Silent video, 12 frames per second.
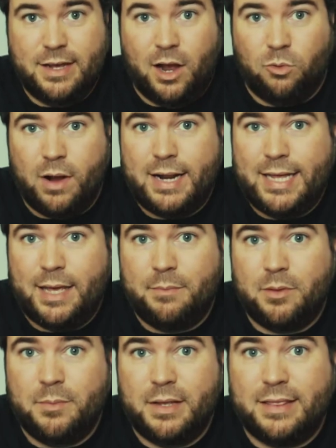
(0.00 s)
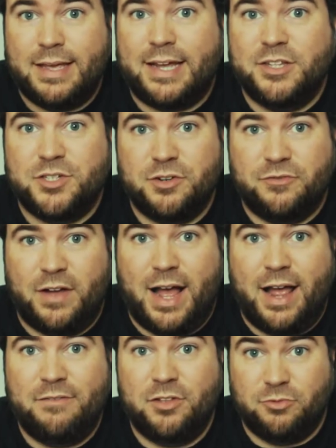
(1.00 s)
a writing implement that can
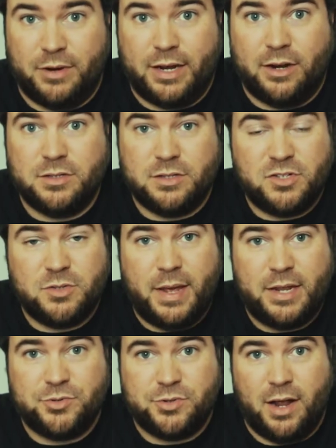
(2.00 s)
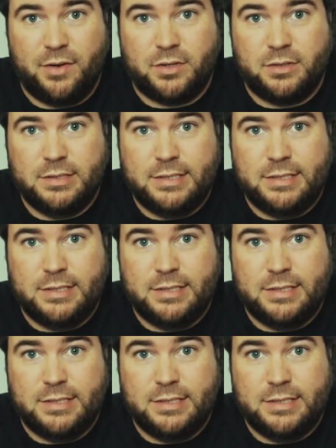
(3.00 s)
survive the rigors of space travel.